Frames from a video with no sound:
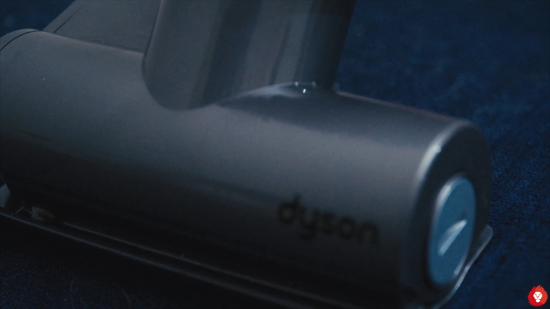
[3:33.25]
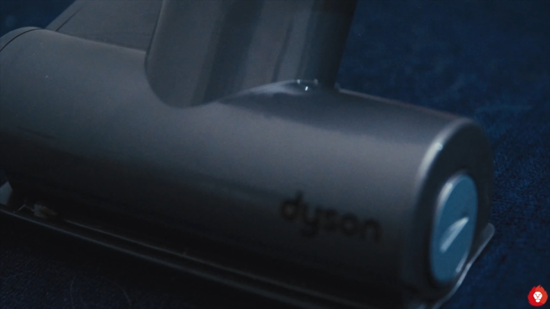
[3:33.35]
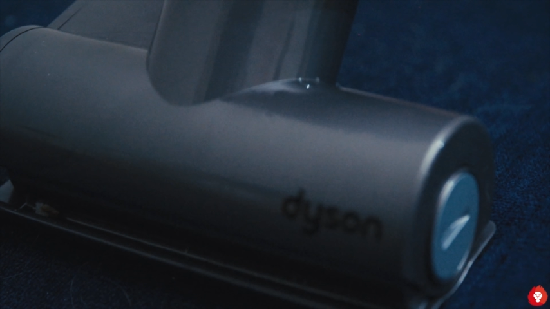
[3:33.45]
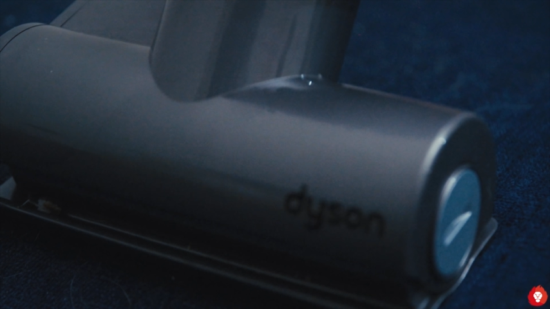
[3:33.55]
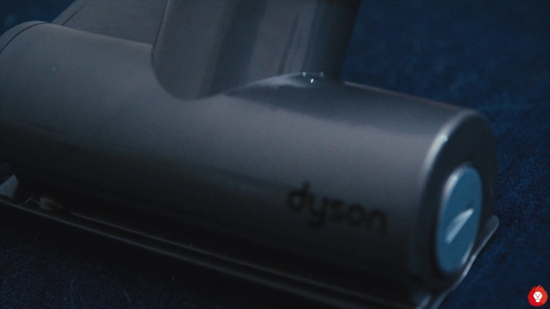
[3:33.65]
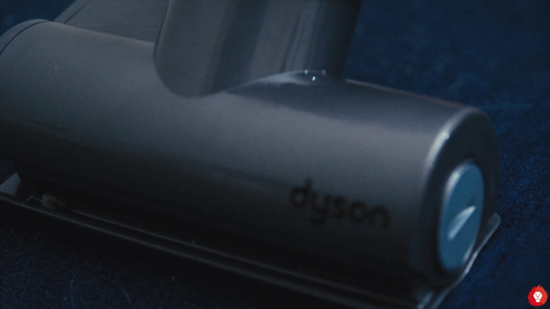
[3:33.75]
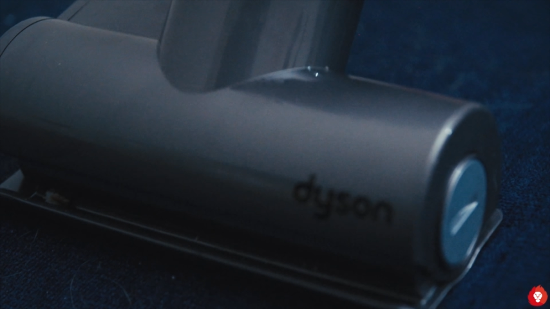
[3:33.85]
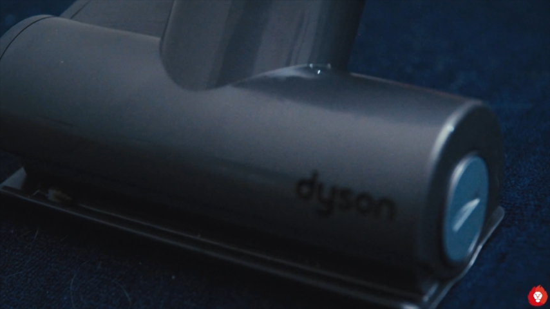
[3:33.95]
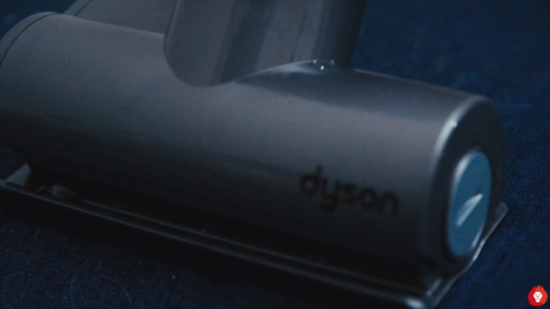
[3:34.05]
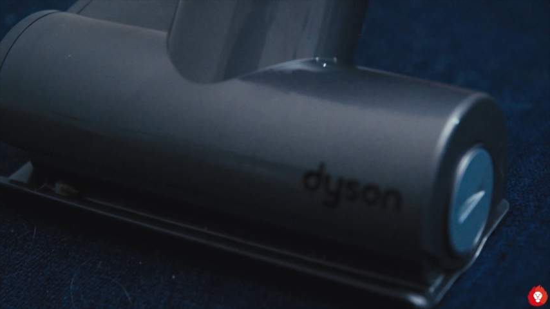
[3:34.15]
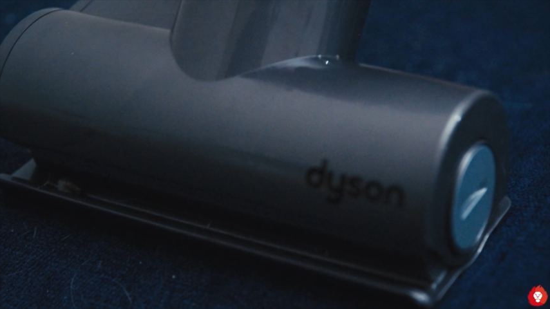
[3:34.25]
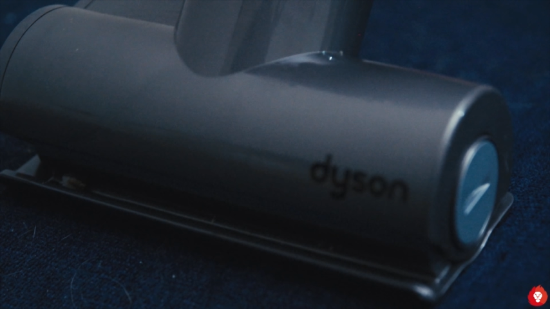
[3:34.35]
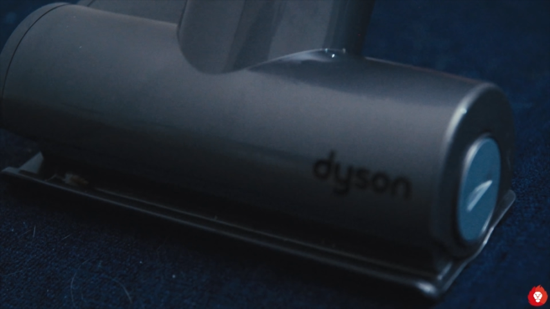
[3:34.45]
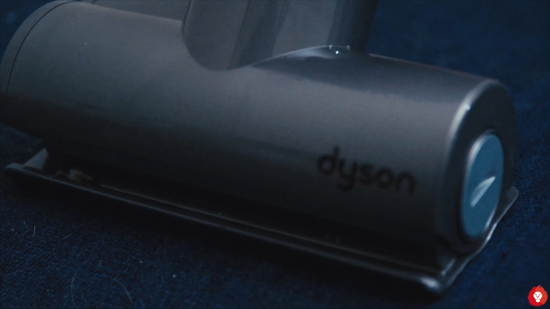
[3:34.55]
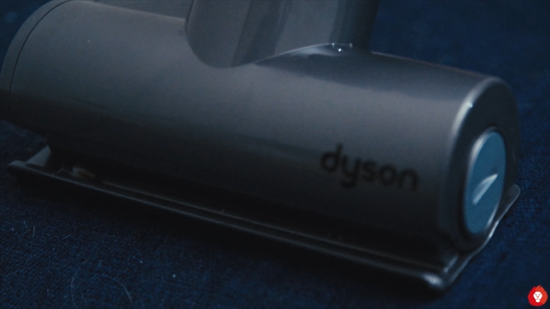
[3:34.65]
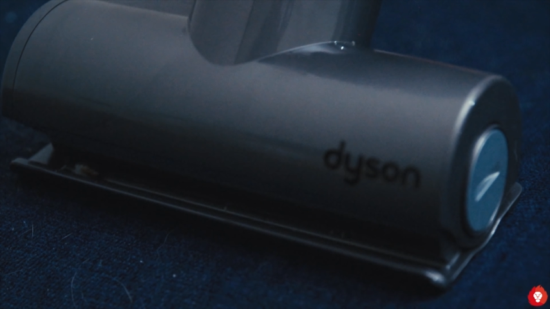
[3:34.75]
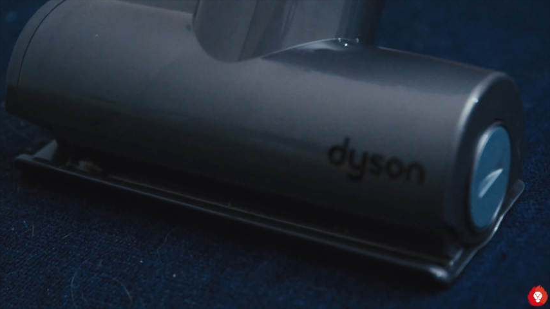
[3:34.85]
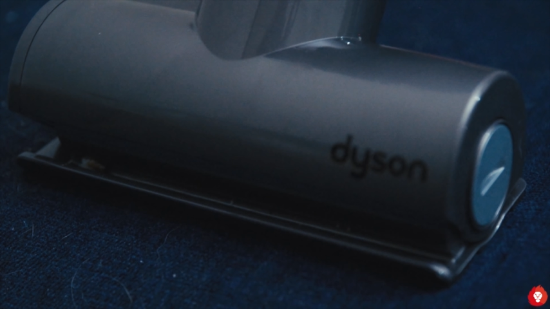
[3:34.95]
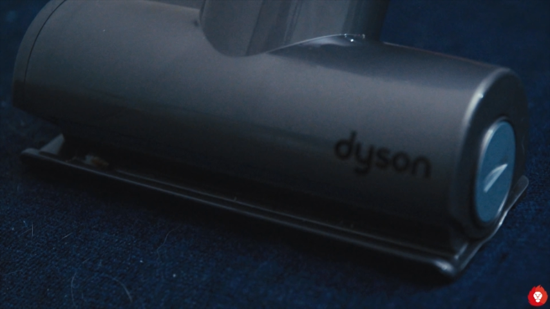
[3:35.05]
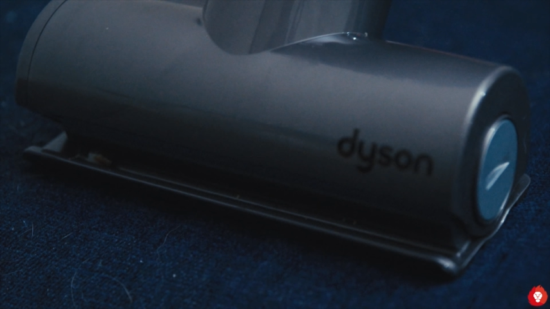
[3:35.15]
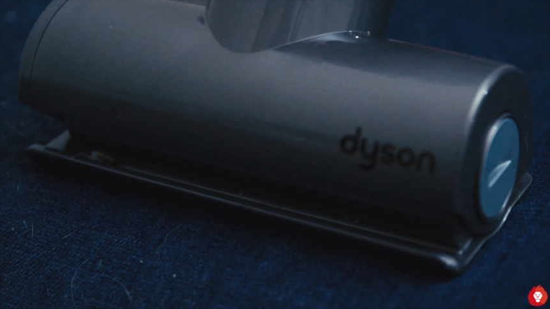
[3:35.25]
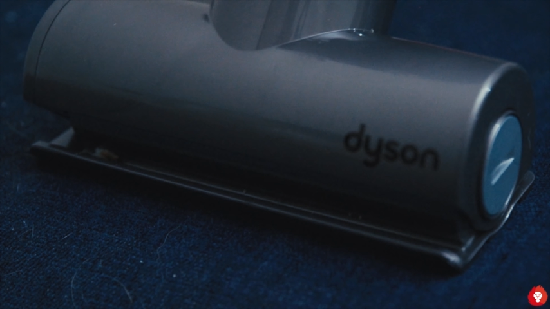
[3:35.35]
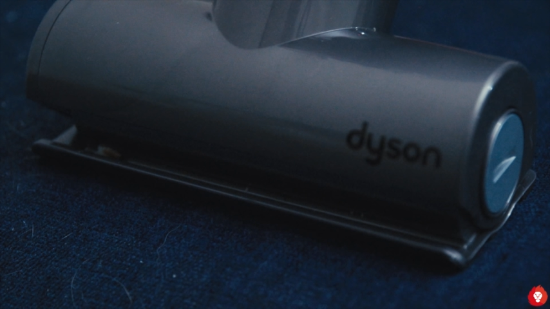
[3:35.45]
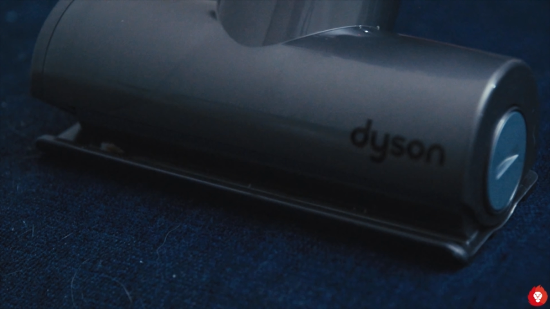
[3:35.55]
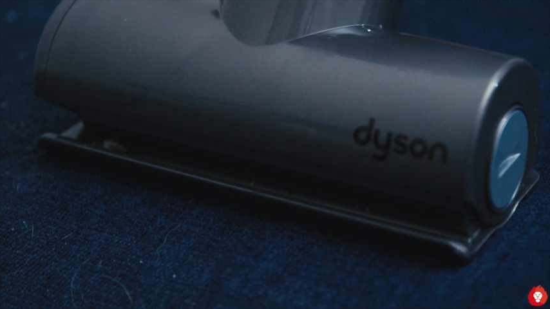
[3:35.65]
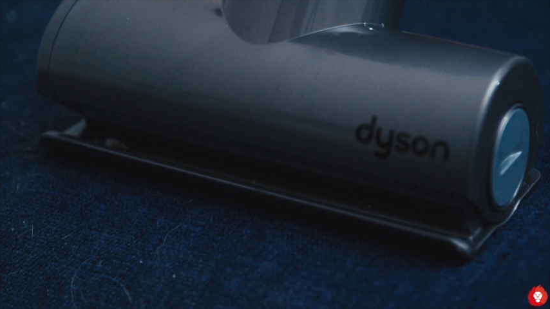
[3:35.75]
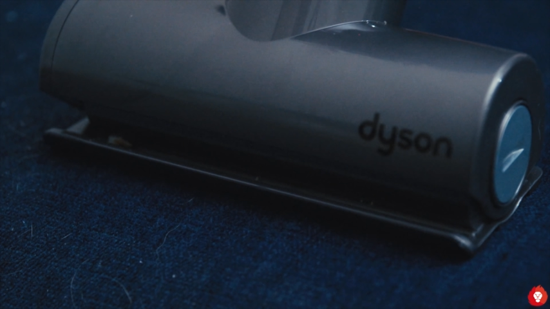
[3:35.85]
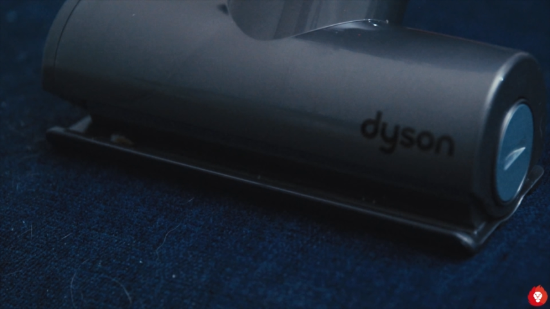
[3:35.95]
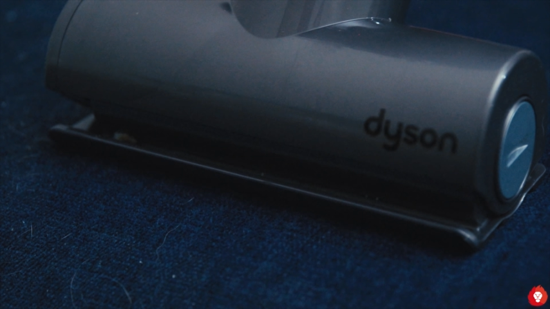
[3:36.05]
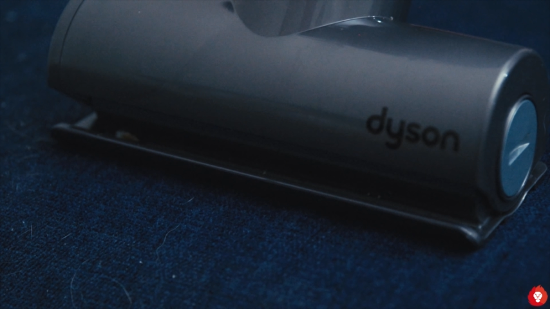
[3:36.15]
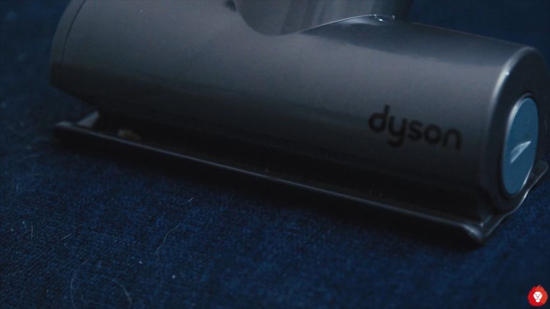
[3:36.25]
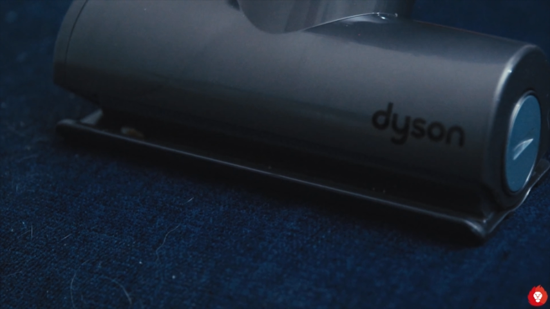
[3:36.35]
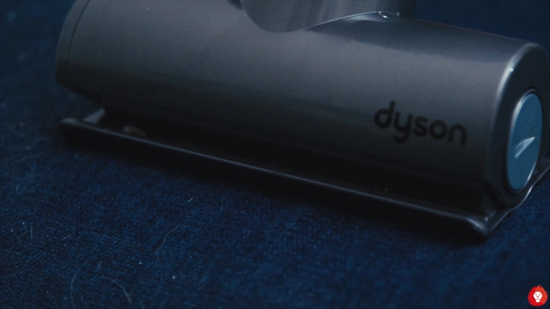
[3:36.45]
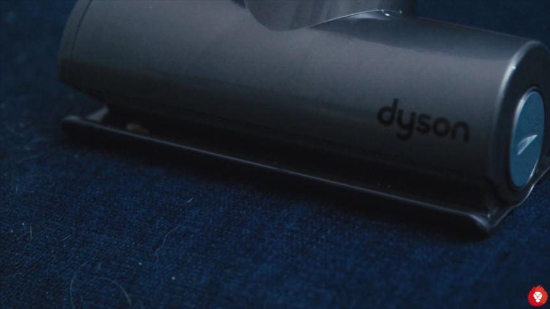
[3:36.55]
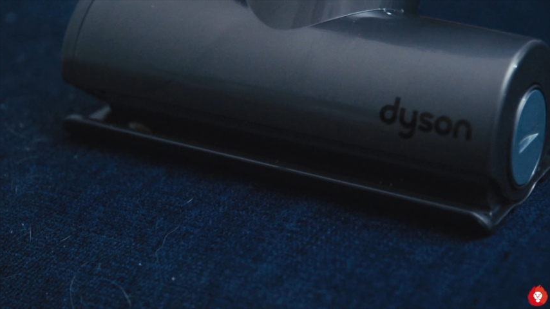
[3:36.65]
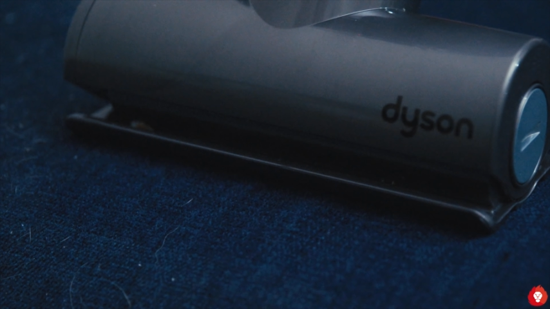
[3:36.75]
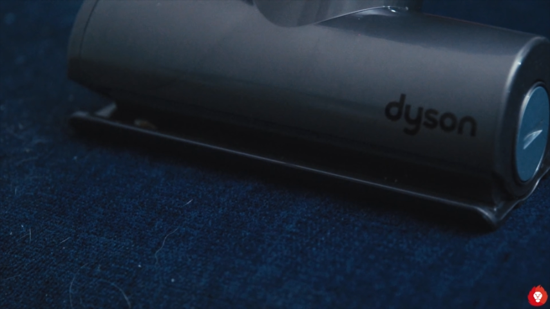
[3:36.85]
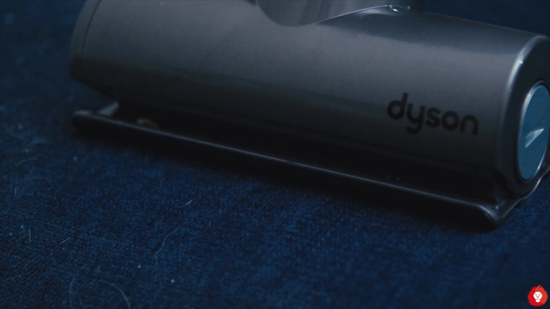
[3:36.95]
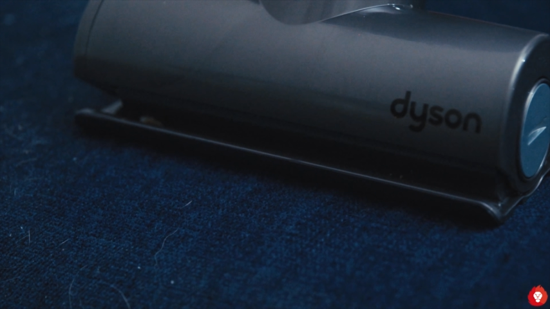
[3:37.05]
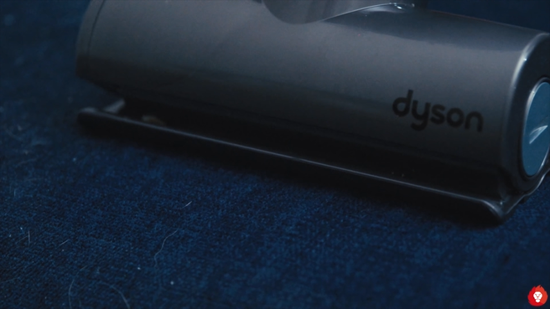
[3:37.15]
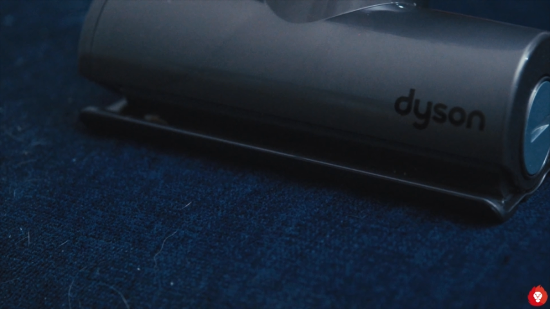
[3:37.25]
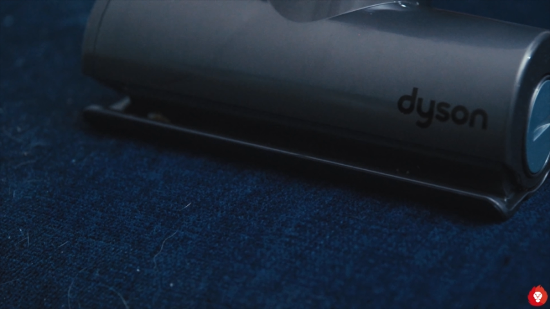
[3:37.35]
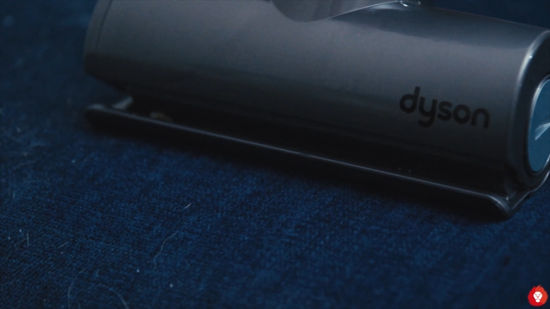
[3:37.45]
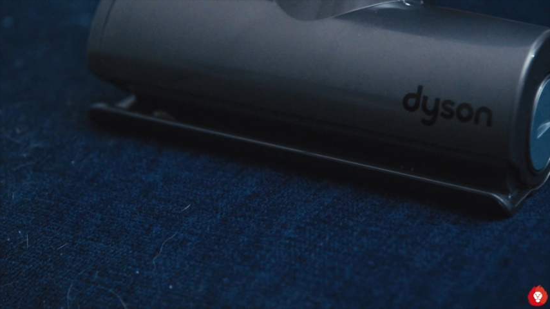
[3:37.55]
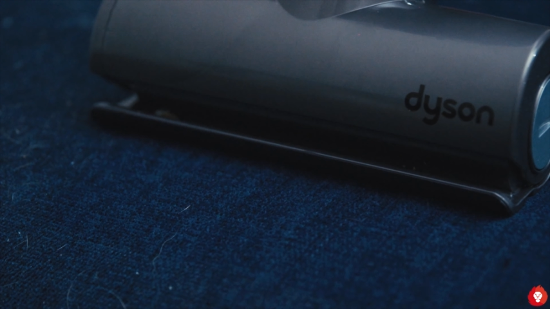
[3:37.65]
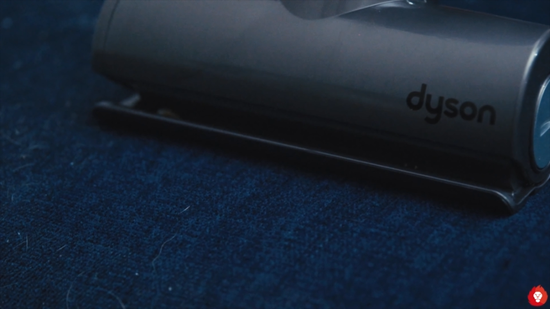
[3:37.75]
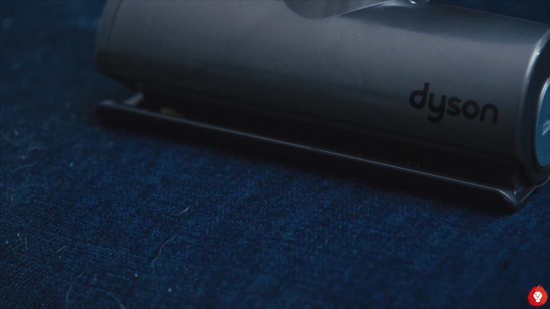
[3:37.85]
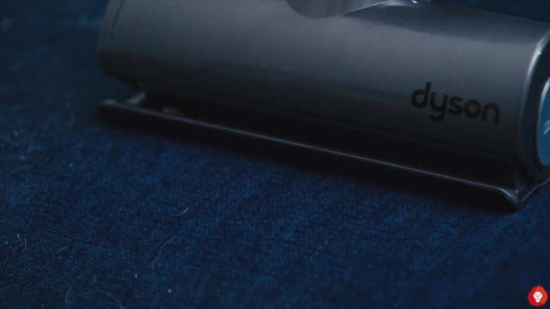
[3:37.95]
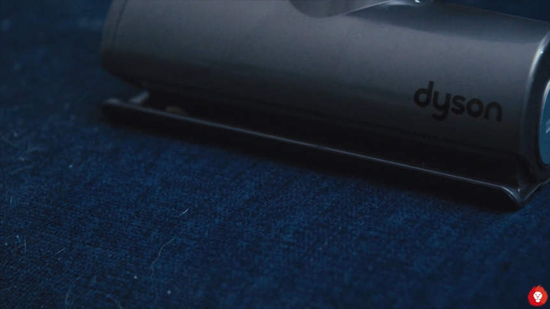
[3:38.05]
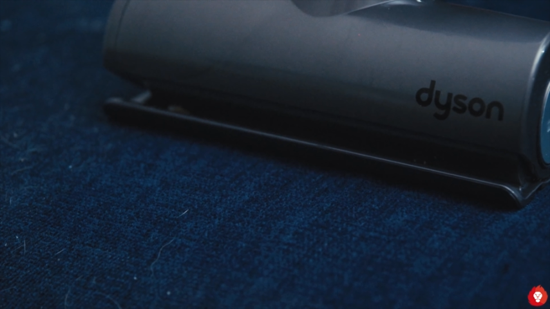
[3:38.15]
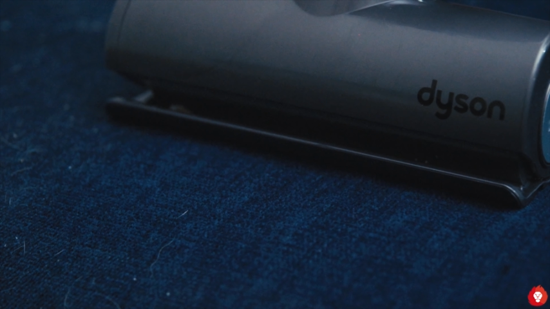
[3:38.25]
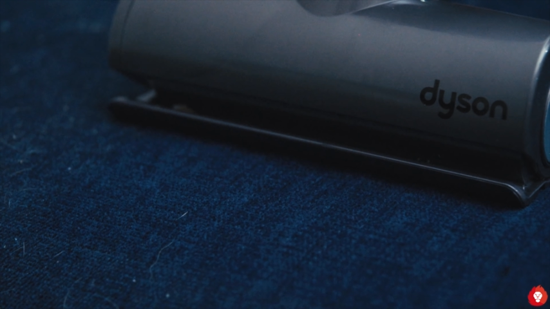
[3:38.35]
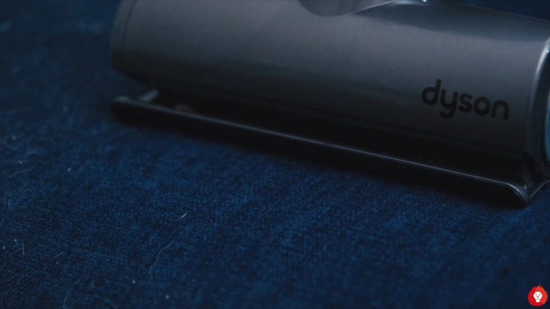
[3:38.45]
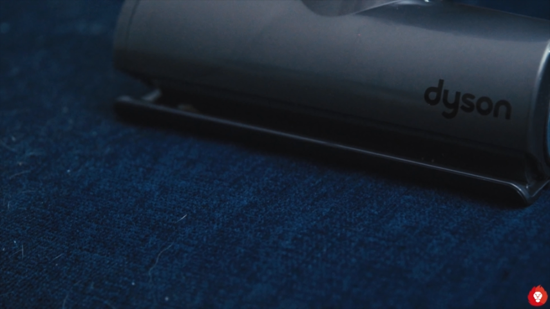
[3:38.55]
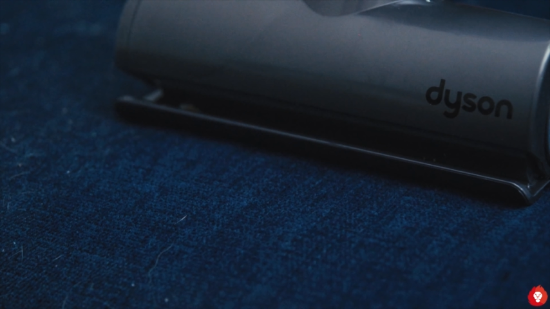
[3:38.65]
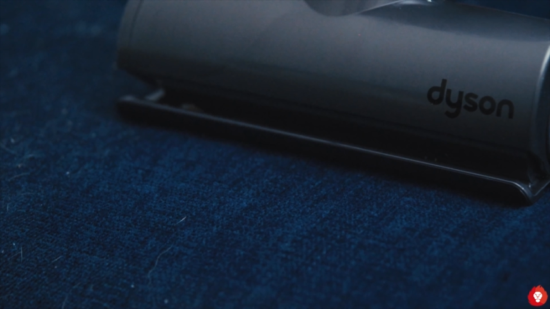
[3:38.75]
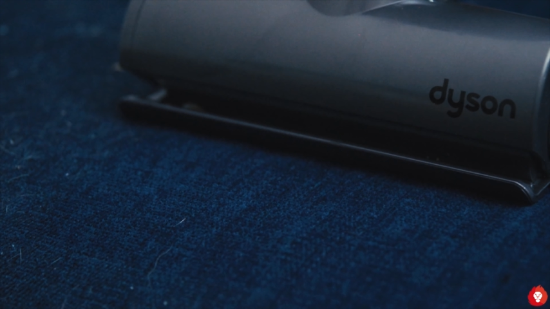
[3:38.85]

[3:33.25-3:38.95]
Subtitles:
Nobody's mouth can be seen.